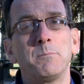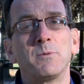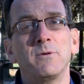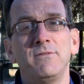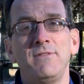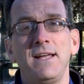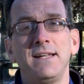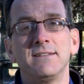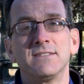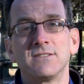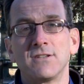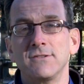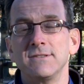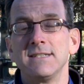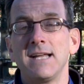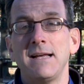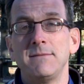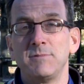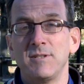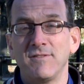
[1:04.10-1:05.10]
prevent certain
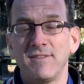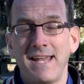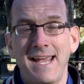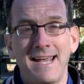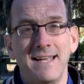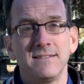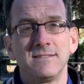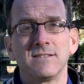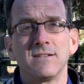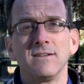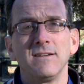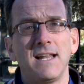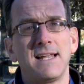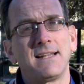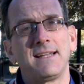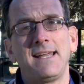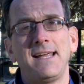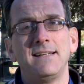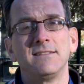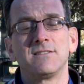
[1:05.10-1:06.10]
types of cancer,
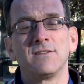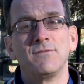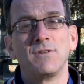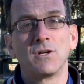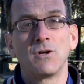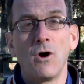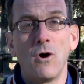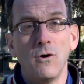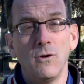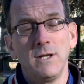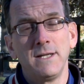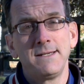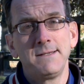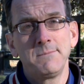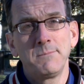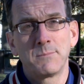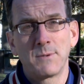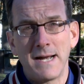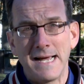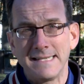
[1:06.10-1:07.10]
like cancer of the colon,
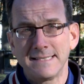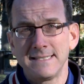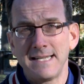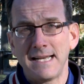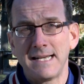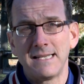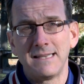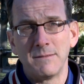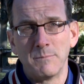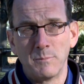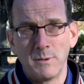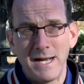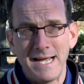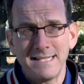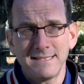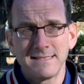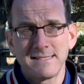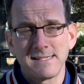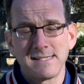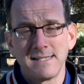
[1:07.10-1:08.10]
prostate, and the
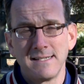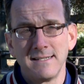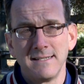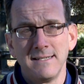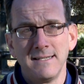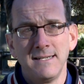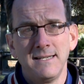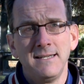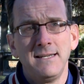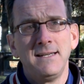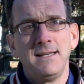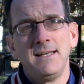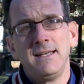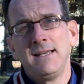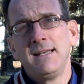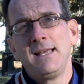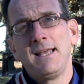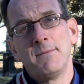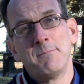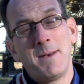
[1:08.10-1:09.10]
breast.
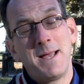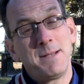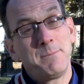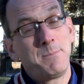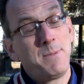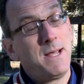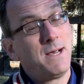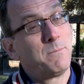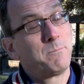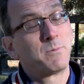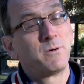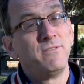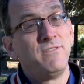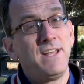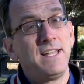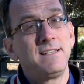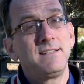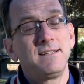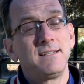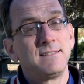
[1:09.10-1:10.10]
It might help
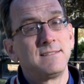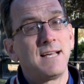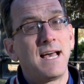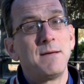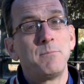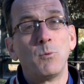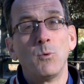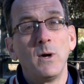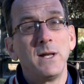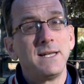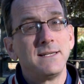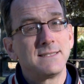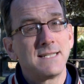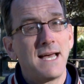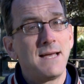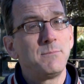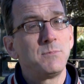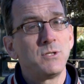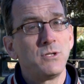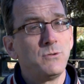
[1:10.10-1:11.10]
prevent type 1 and
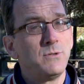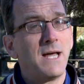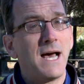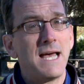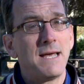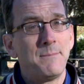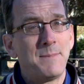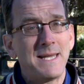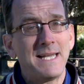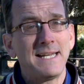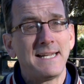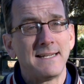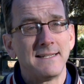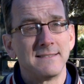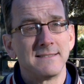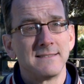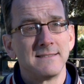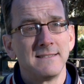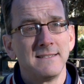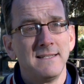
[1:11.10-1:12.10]
type 2 diabetes
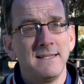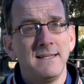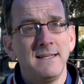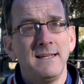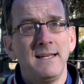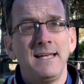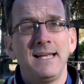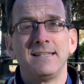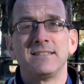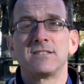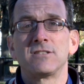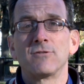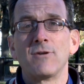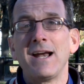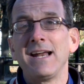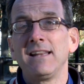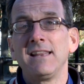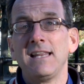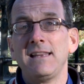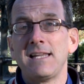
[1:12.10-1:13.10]
and
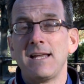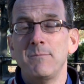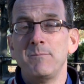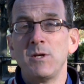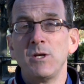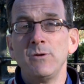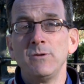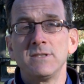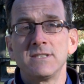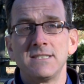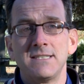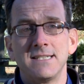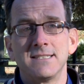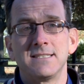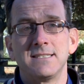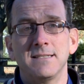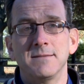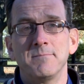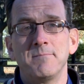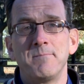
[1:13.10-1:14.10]
strengthen the immune
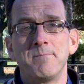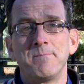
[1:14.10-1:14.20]
system.